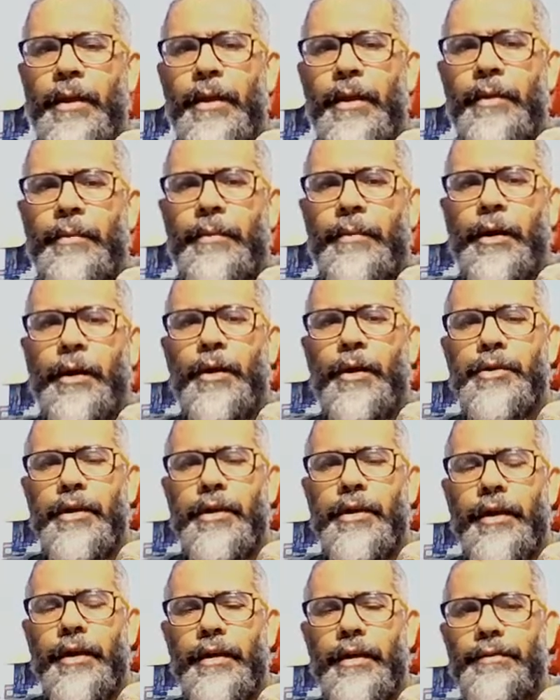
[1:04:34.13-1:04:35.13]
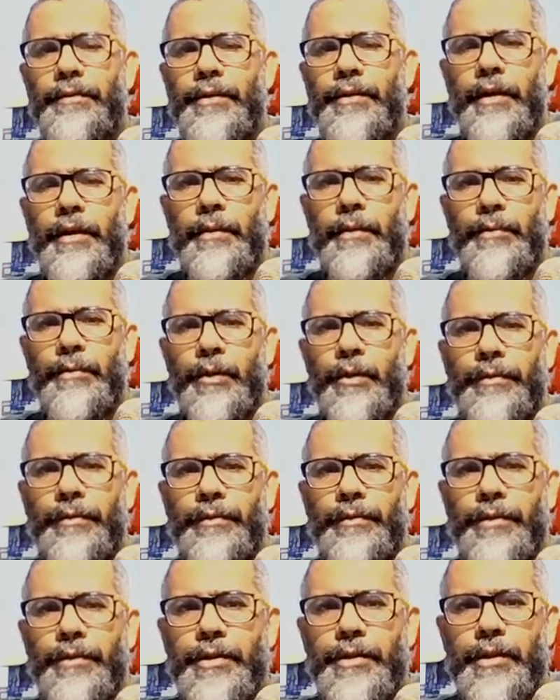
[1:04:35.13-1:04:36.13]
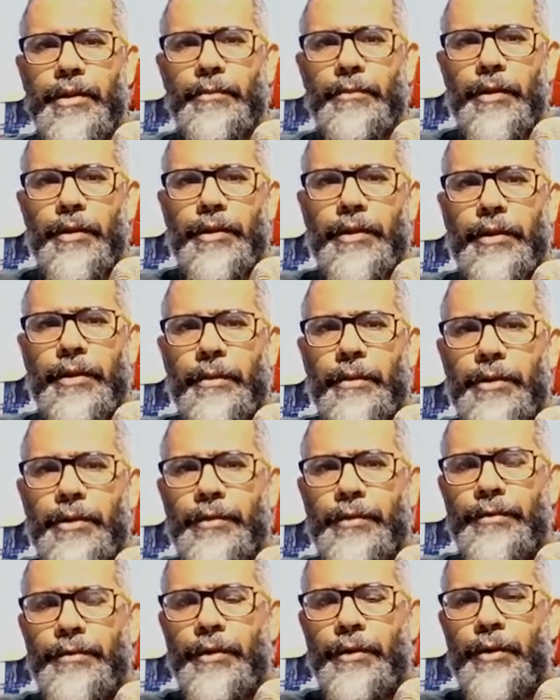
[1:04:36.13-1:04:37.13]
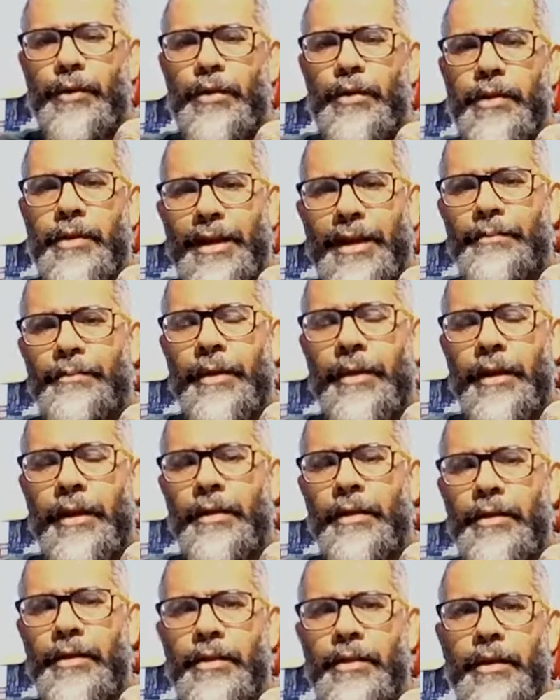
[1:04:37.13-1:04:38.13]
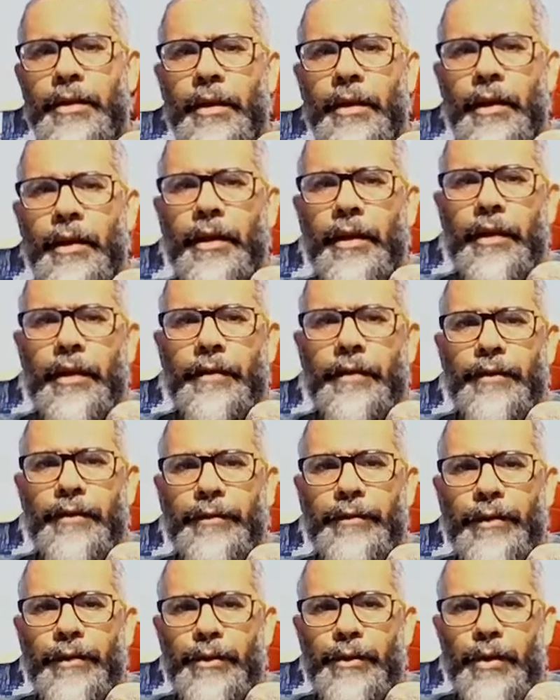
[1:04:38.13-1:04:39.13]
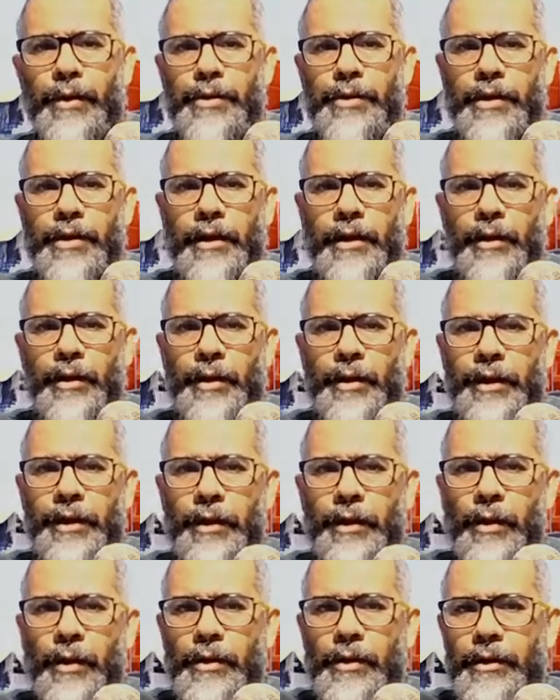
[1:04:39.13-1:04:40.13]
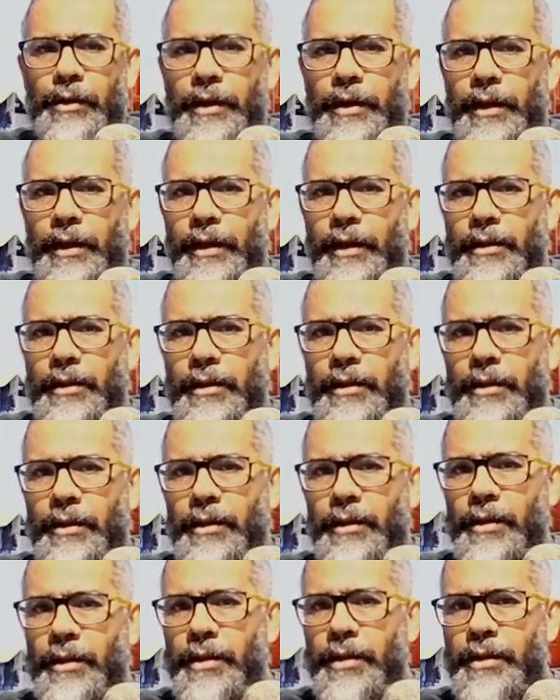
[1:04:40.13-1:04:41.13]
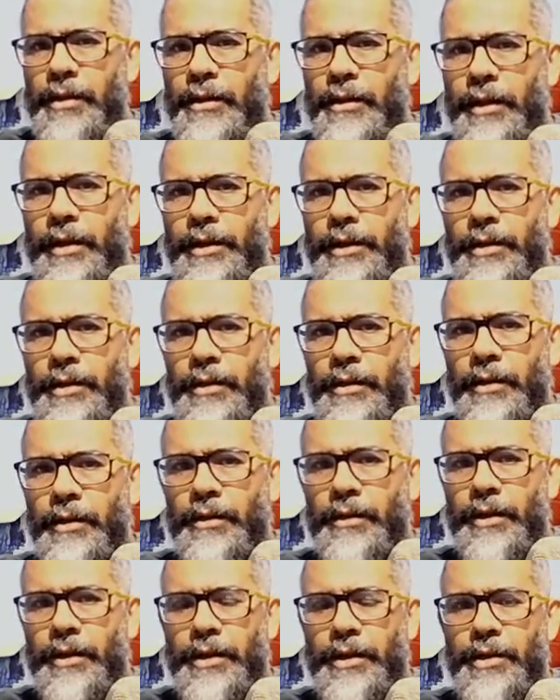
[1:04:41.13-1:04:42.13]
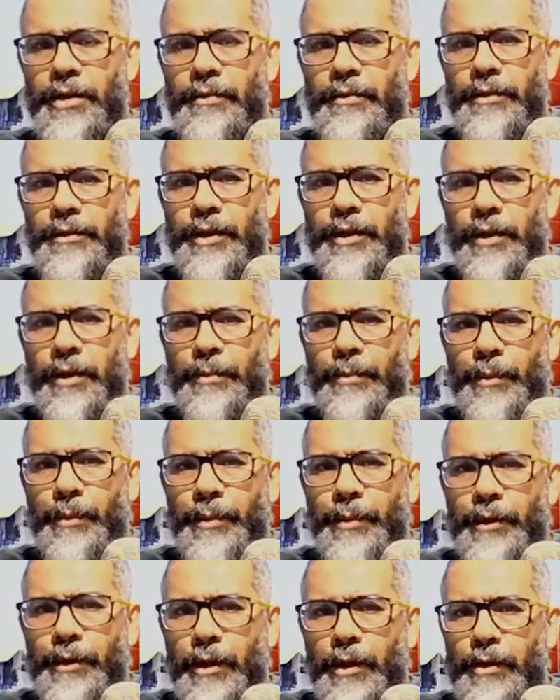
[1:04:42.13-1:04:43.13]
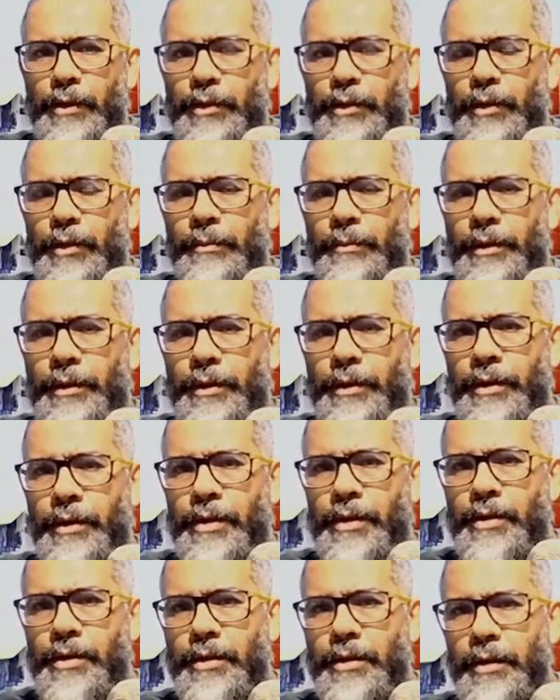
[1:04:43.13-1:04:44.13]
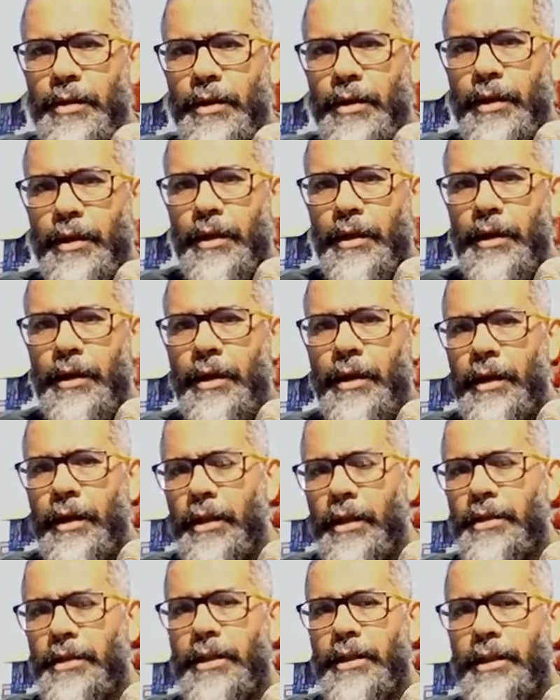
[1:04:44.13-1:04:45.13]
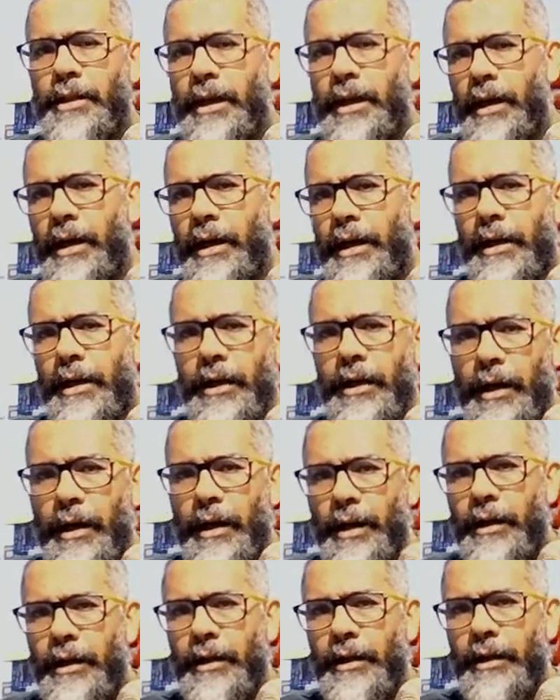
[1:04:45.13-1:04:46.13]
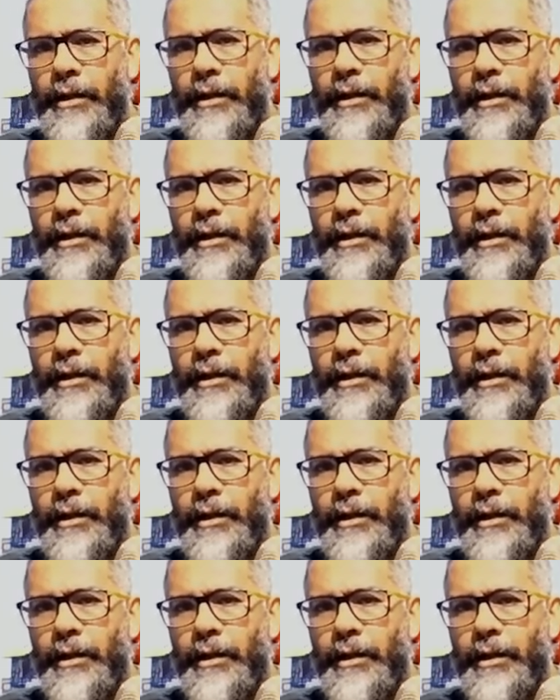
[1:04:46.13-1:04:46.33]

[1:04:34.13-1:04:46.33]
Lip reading: Because if the number of stimulated emission photons, that means if the photons are going only in these directions, in the directions which are perpendicular to the mirrors, is getting high and high,